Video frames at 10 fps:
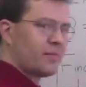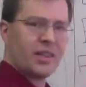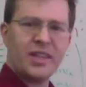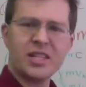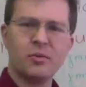
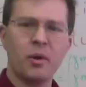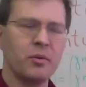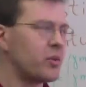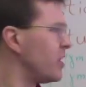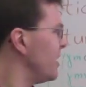that square
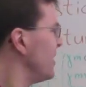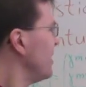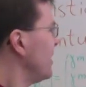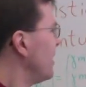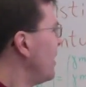root,
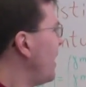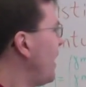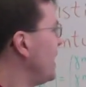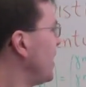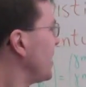
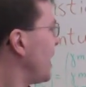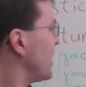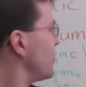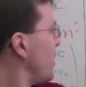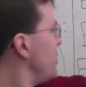I, I, I,
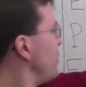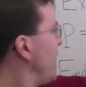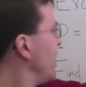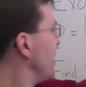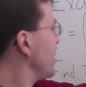can try to do it
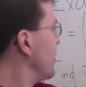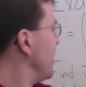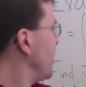analytically.